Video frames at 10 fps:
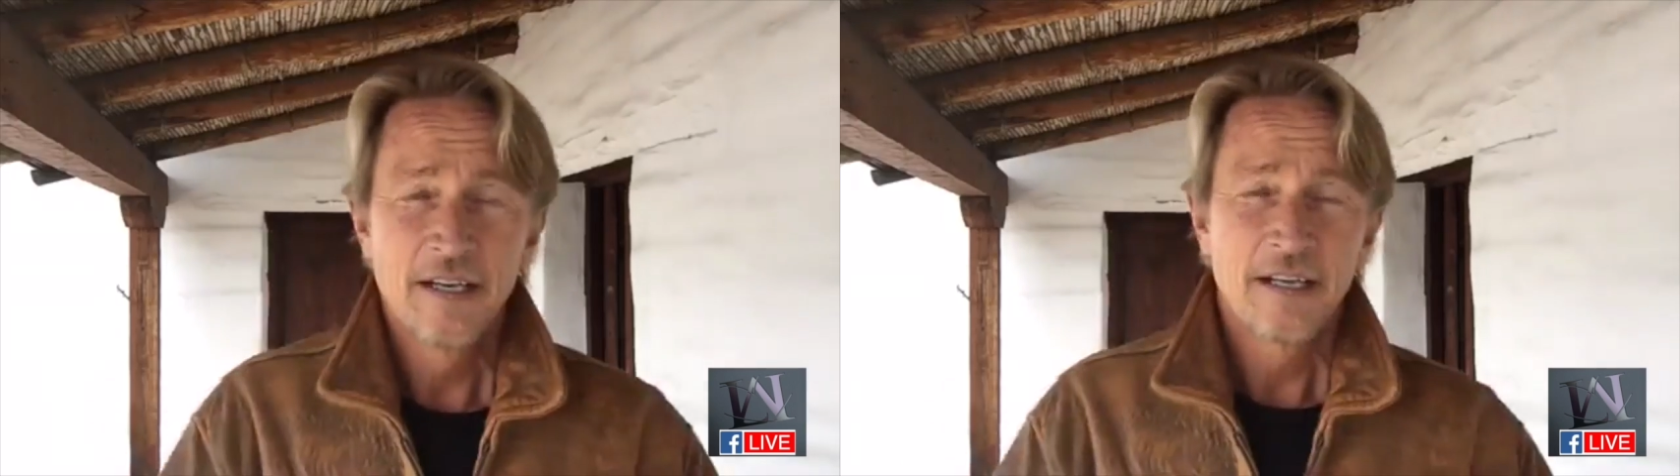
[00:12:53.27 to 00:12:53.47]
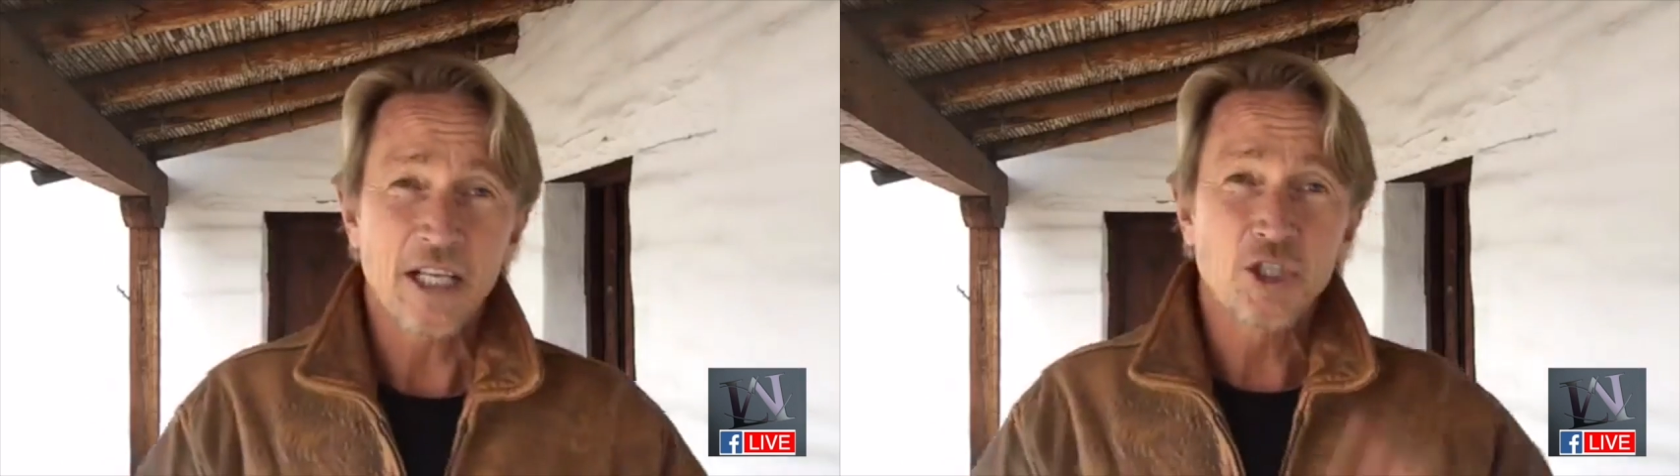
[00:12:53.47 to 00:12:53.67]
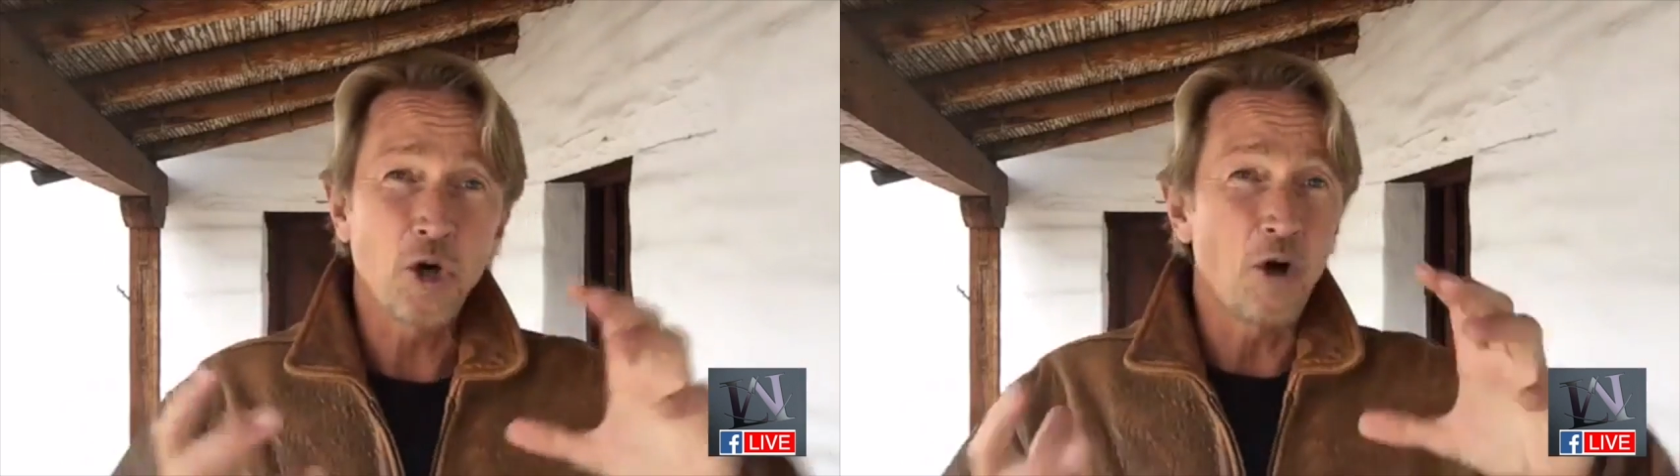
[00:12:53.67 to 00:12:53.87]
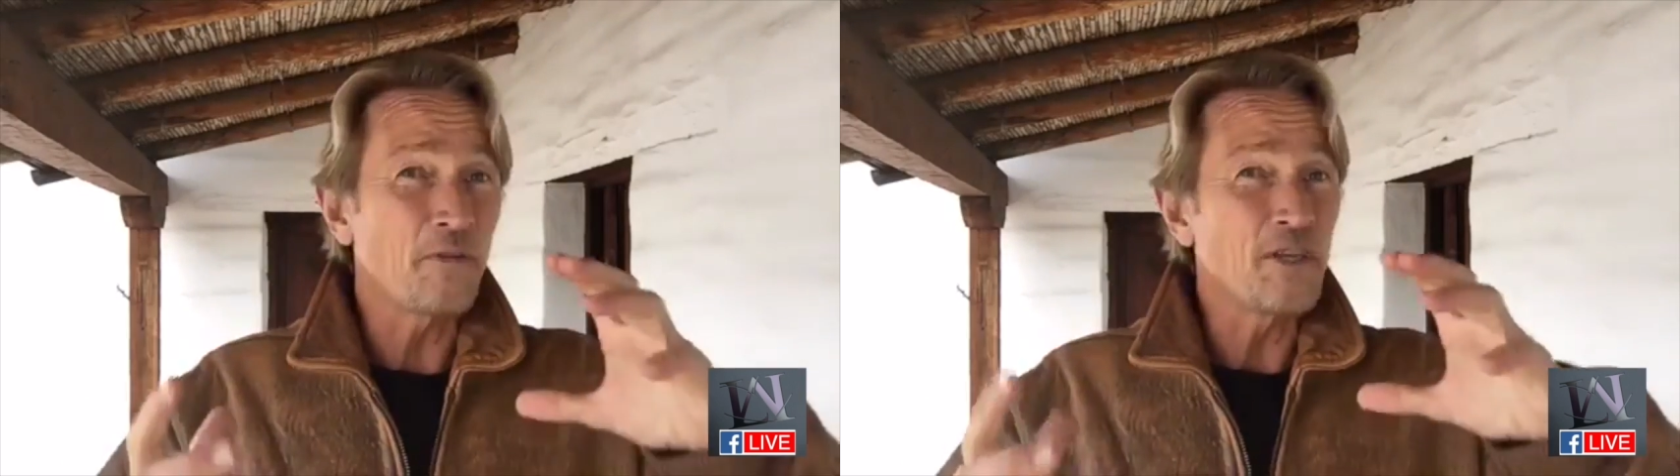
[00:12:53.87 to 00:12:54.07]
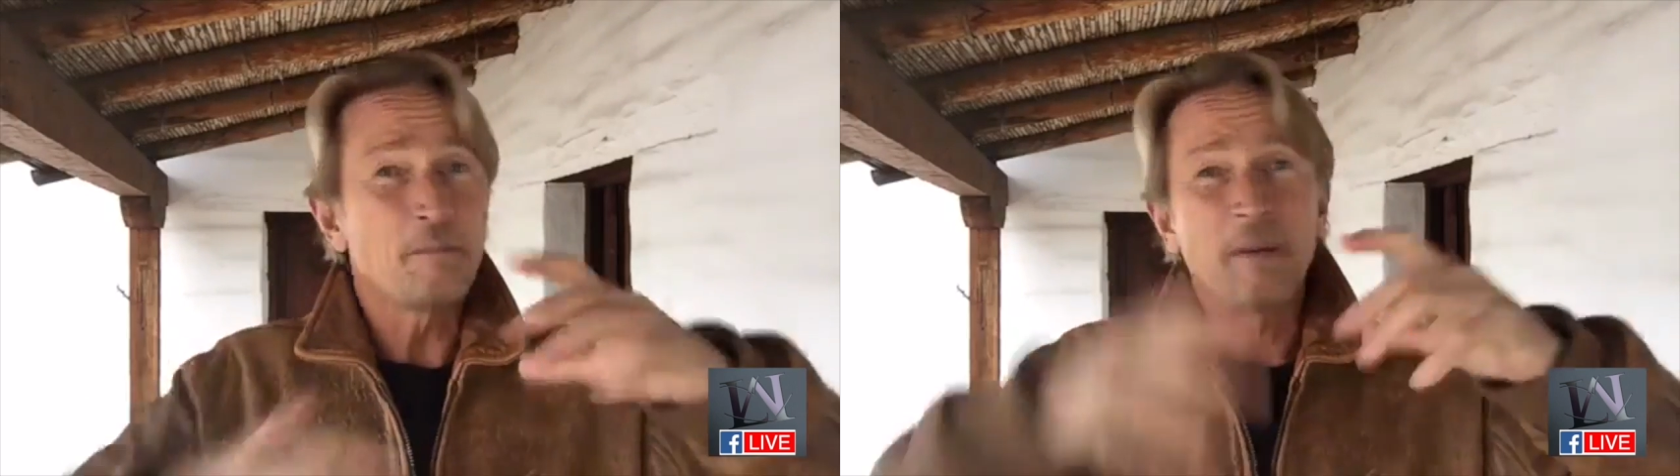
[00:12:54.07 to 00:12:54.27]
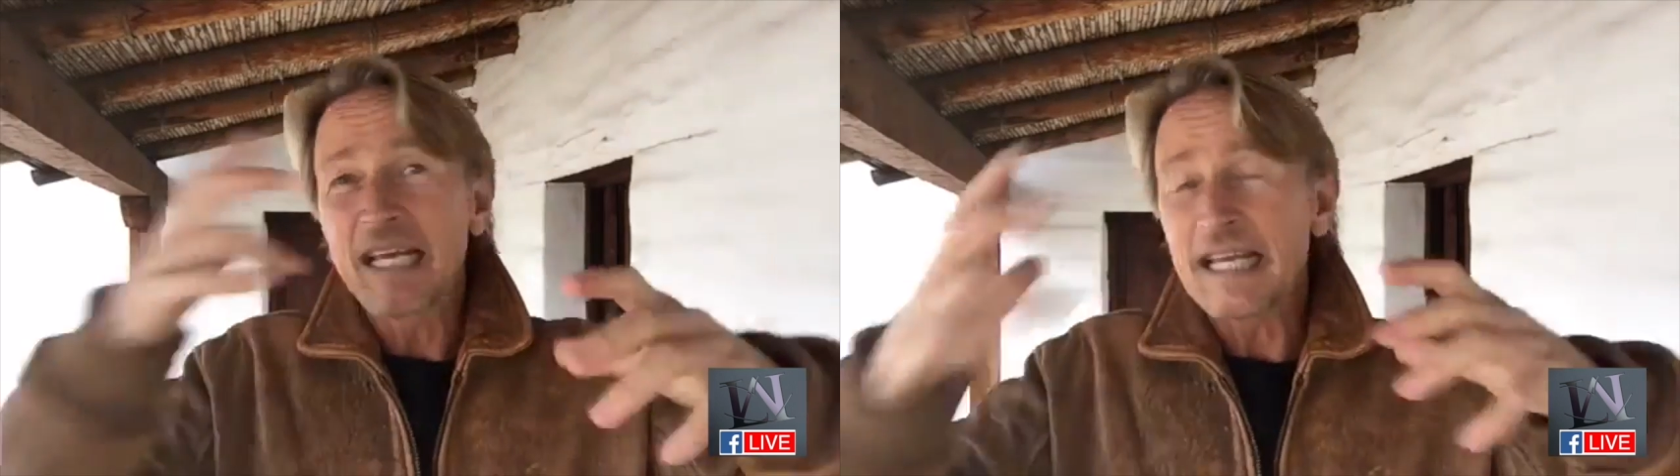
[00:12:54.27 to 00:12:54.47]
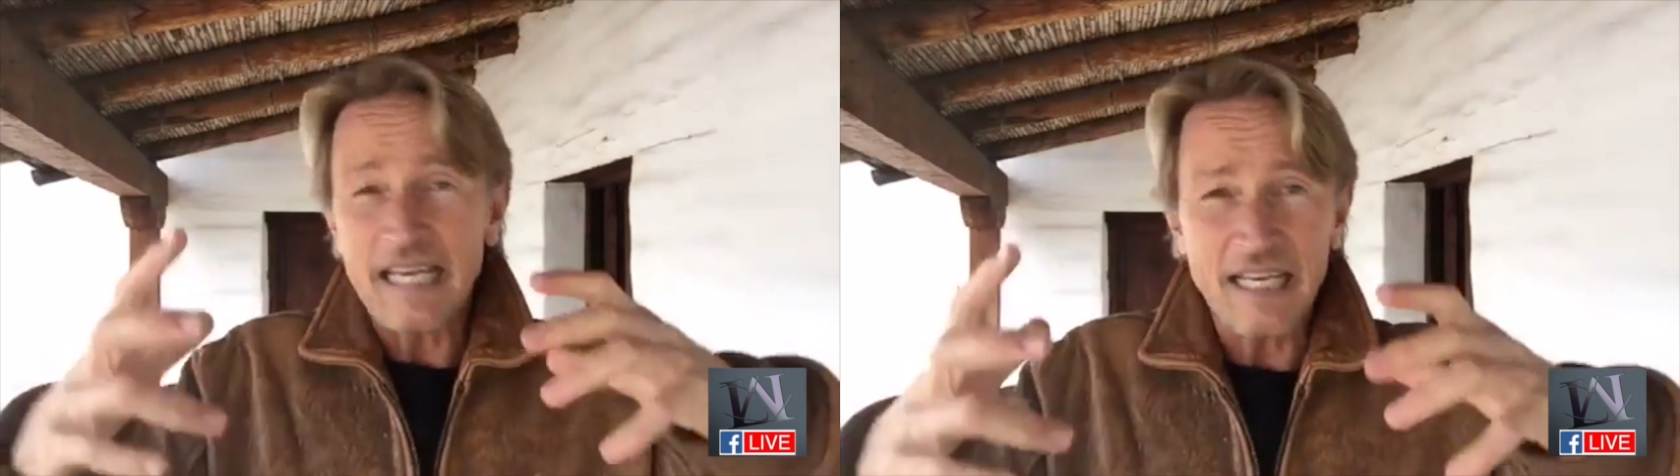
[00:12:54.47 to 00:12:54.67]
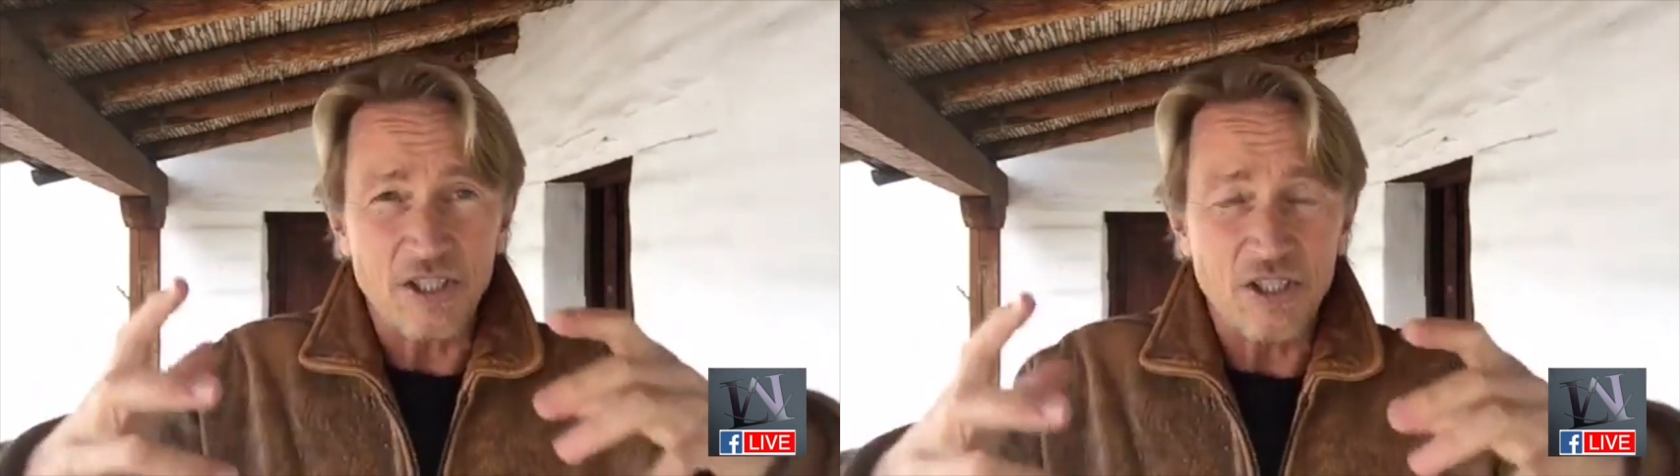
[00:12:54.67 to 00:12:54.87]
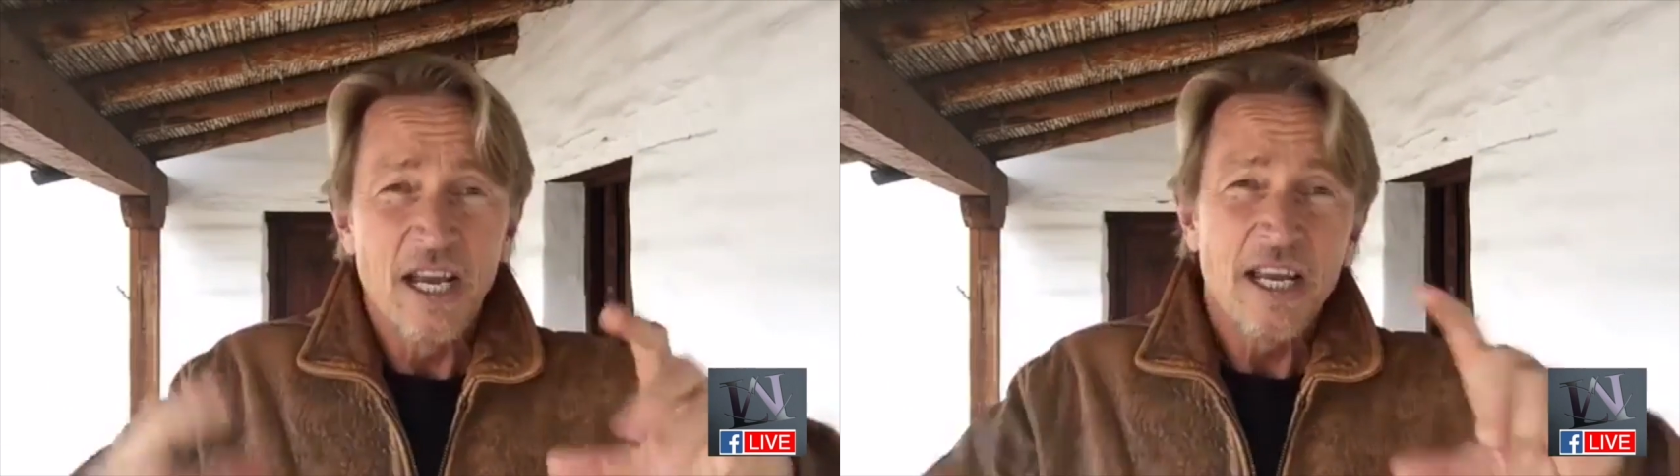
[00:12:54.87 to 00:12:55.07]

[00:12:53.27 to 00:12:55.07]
That trophy is being kissed.